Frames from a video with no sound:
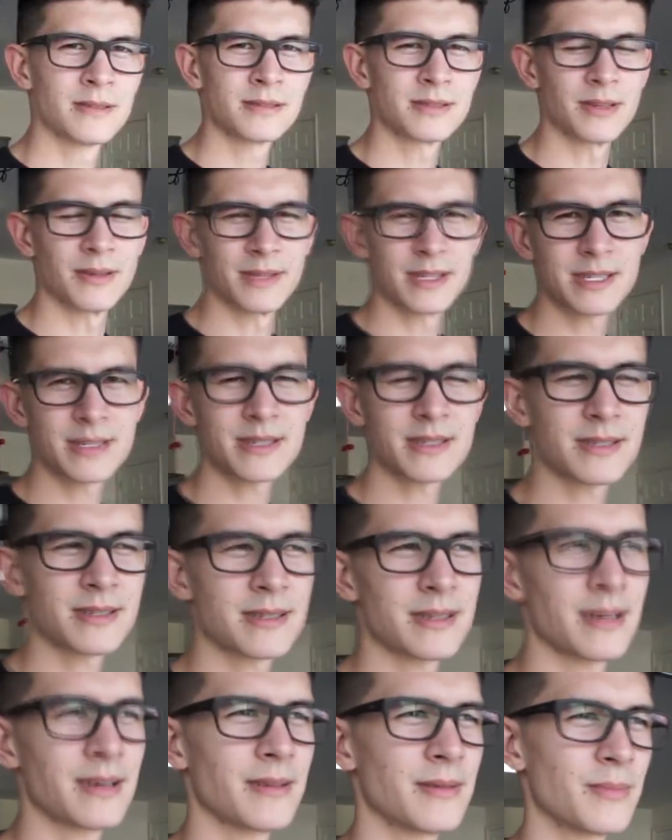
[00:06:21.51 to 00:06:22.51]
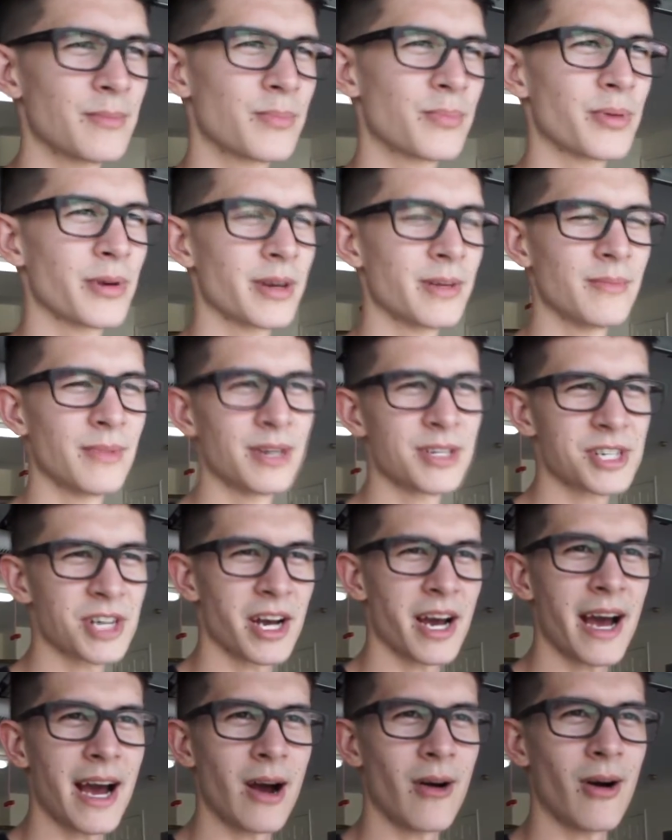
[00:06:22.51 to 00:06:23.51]
So this is pretty much a
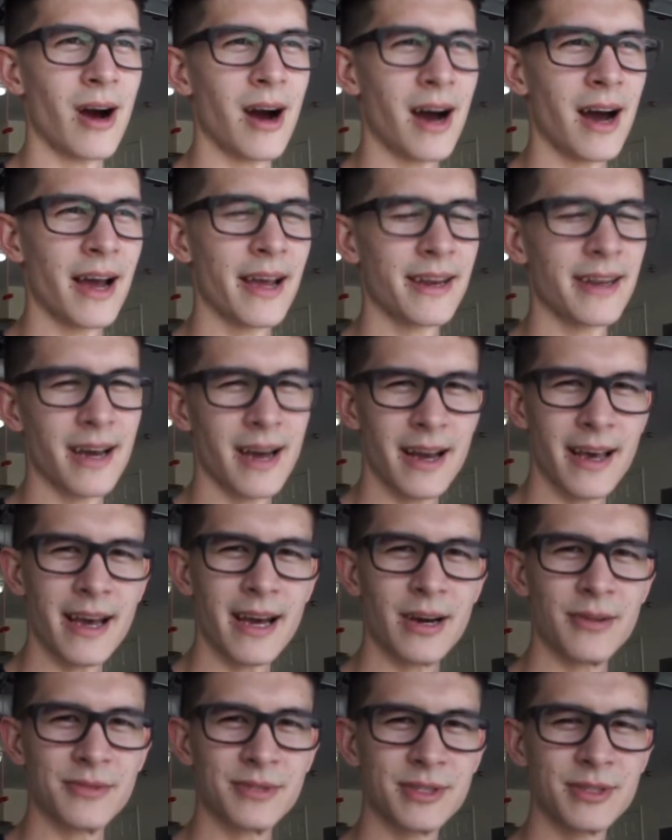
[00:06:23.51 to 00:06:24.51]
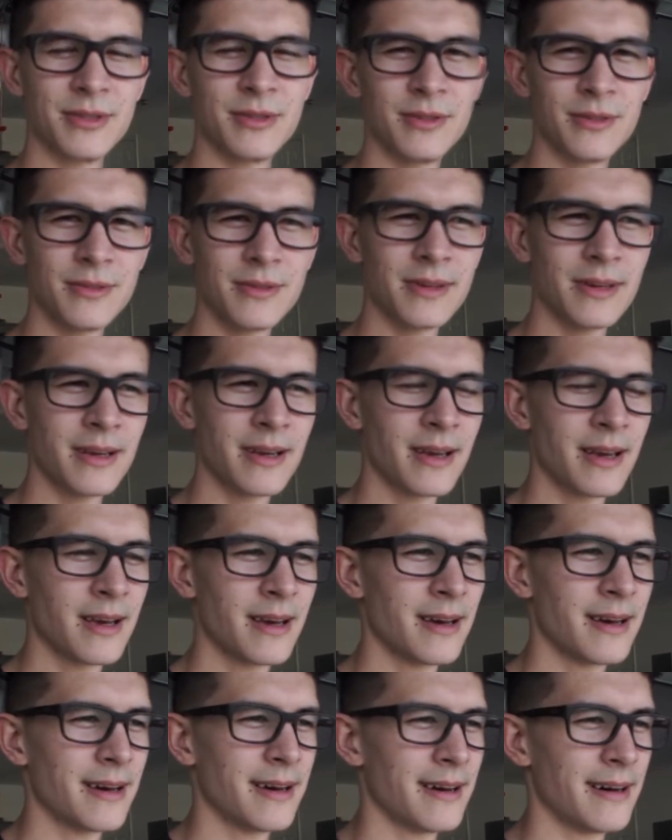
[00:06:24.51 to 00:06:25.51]
how I, not a how to.
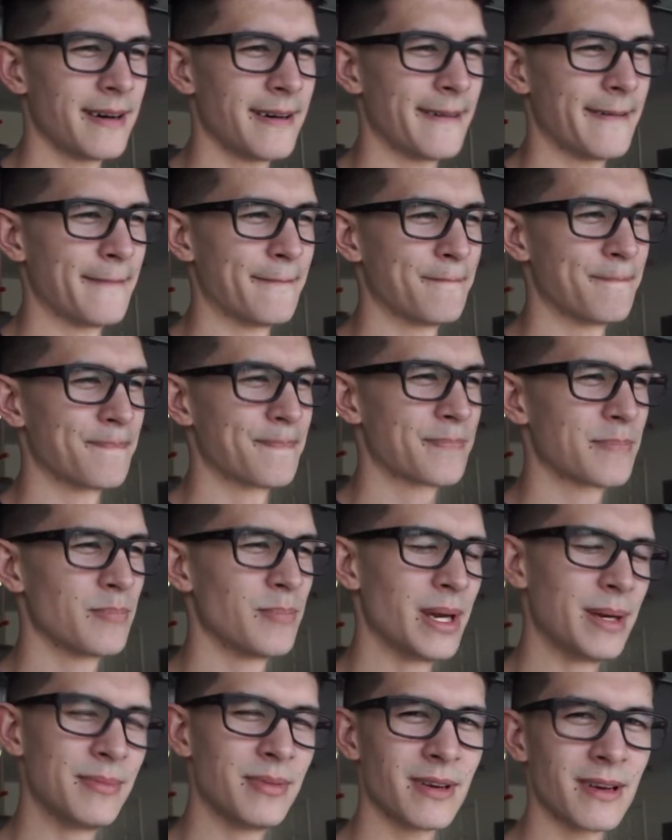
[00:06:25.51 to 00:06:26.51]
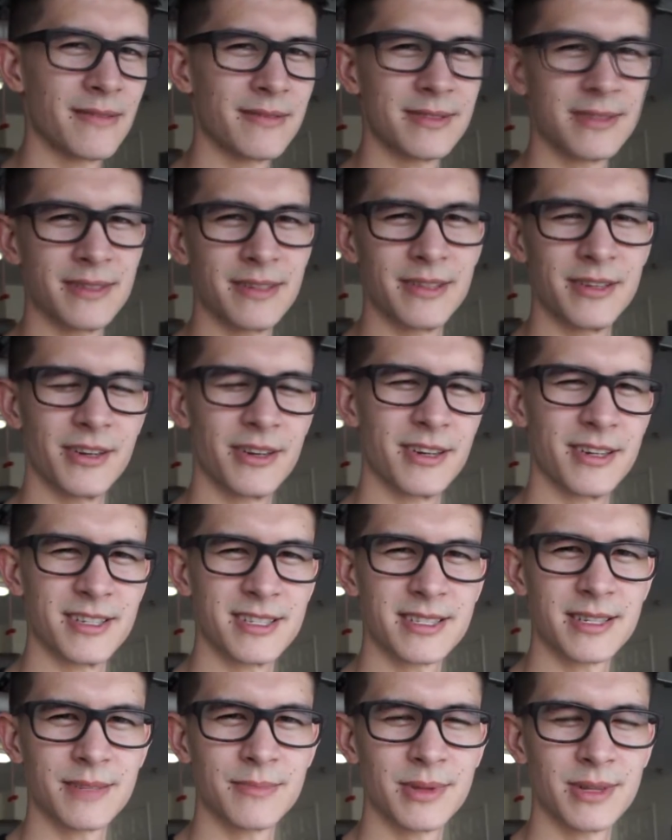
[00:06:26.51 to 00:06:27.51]
Maybe you're in a
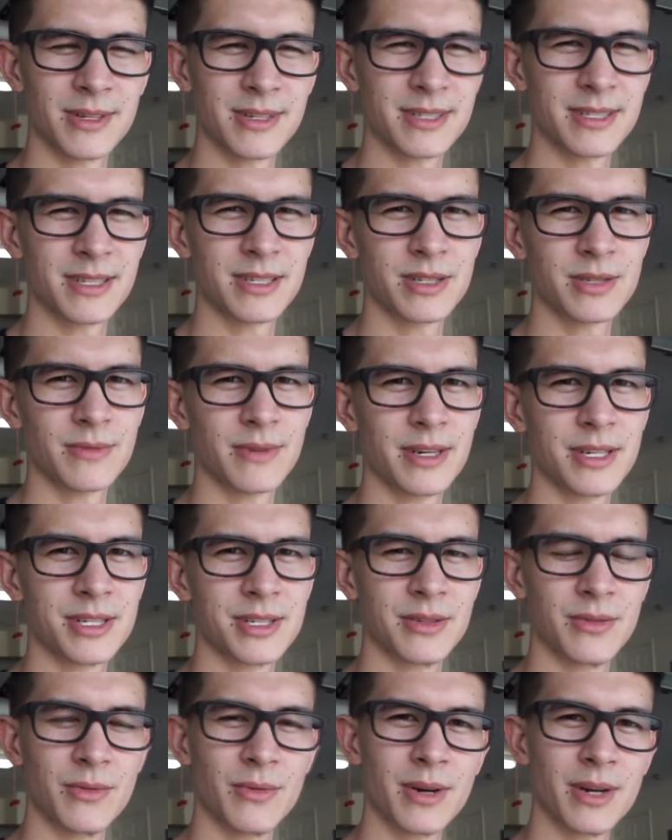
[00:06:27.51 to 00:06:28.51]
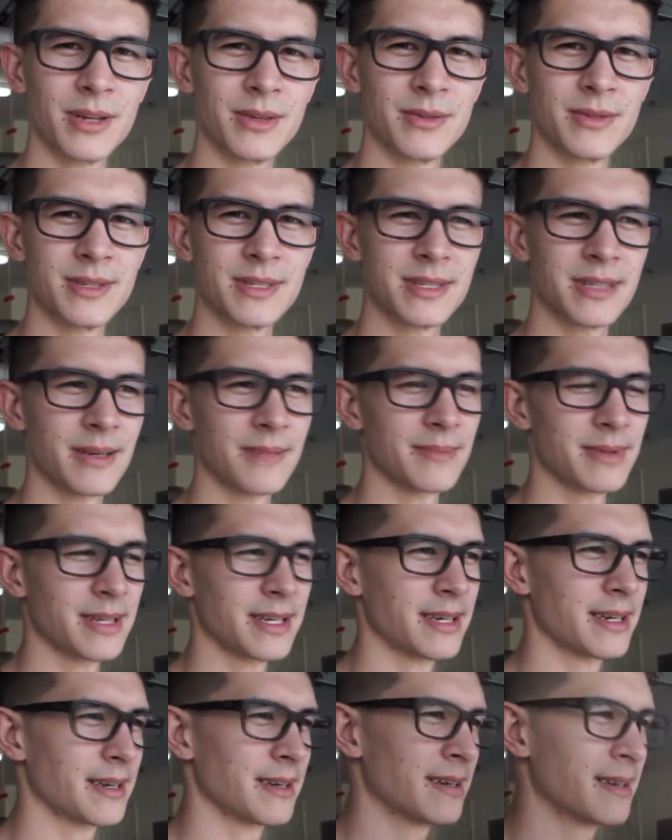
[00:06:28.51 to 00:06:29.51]
similar situation, you want to do the same
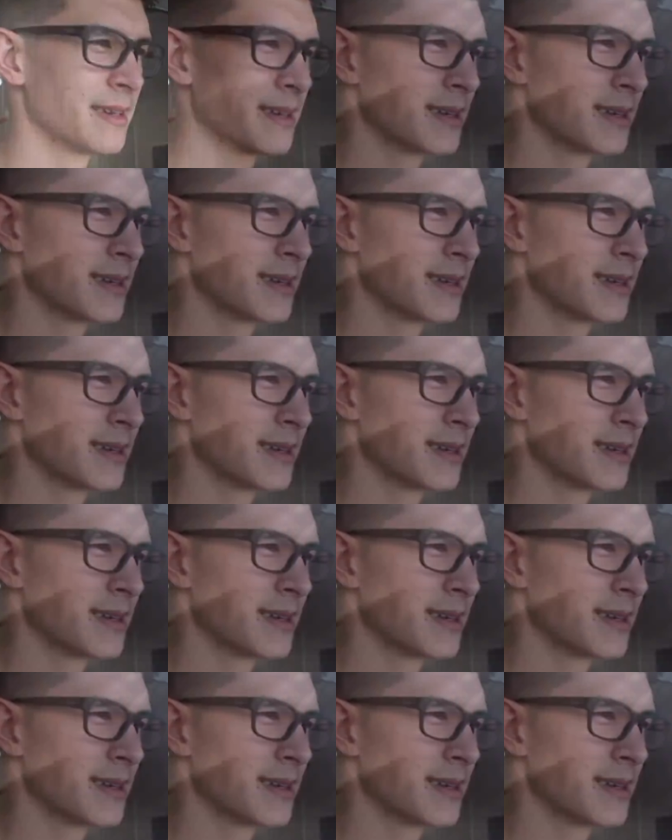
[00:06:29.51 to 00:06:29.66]
thing.